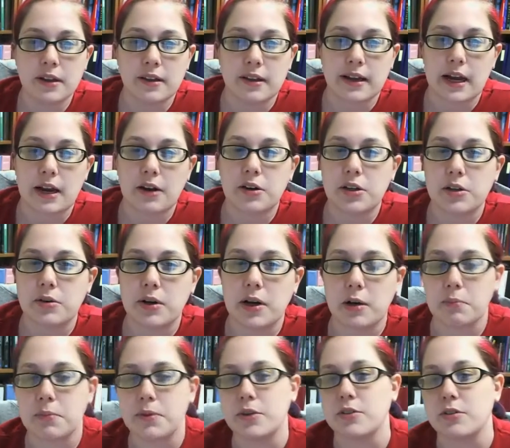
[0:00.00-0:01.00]
Like, how do you
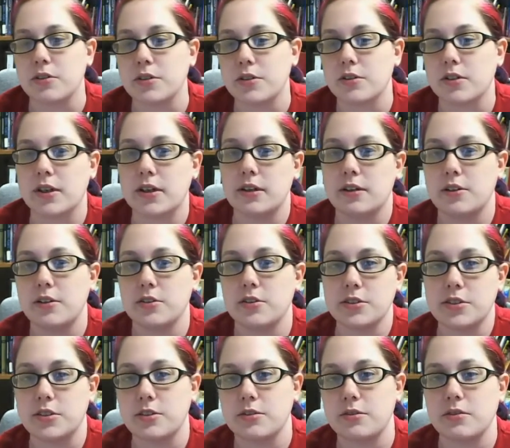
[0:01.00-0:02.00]
help your, your kid, your
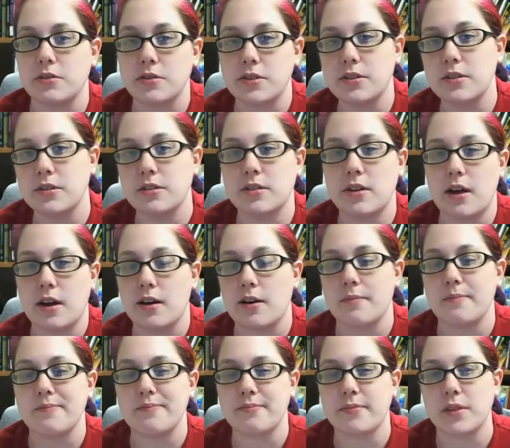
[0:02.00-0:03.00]
student,
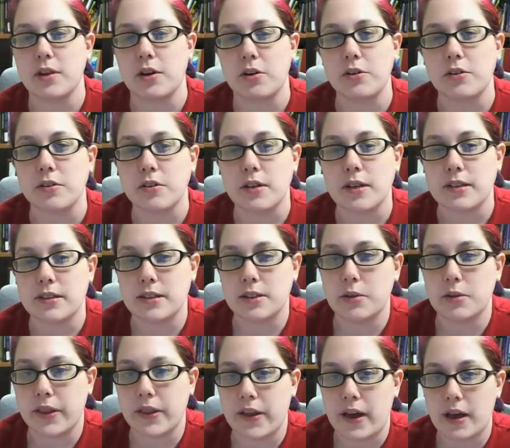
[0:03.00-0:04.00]
um, learn and deal
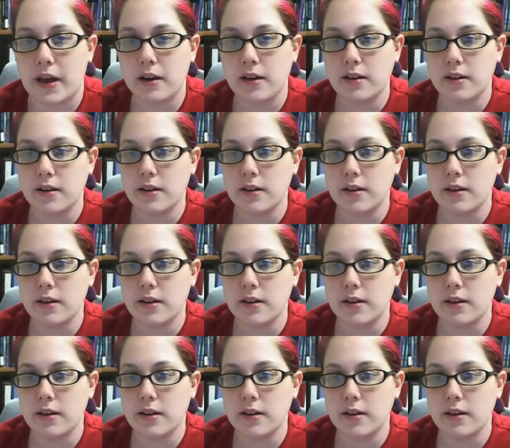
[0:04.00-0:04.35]
with that?